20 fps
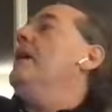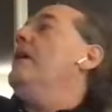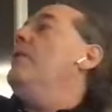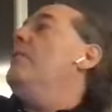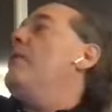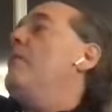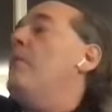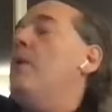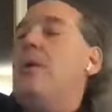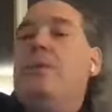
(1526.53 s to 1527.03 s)

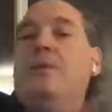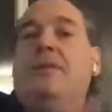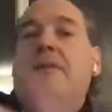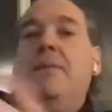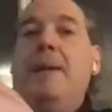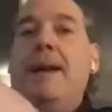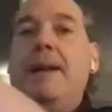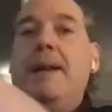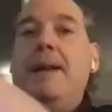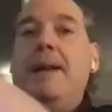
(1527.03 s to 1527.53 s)
We work with
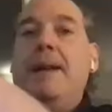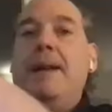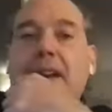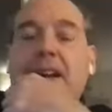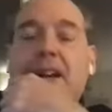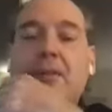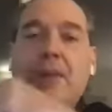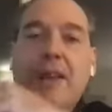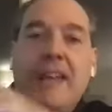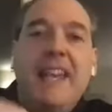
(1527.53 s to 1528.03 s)
demand
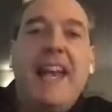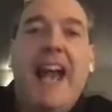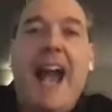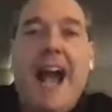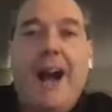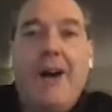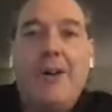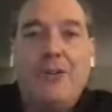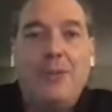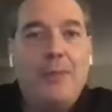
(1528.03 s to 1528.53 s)
media.
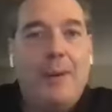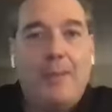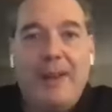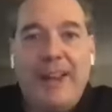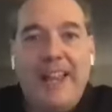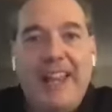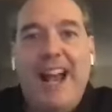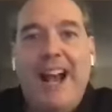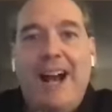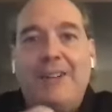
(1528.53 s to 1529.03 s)
eHow. Do you
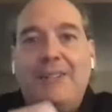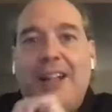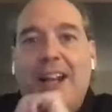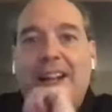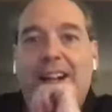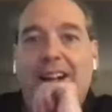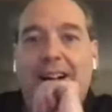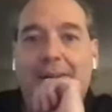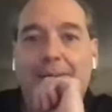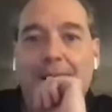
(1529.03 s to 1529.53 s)
remember
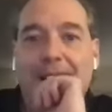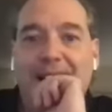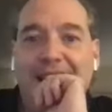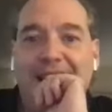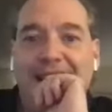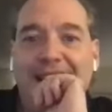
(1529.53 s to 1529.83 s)
eHow.com?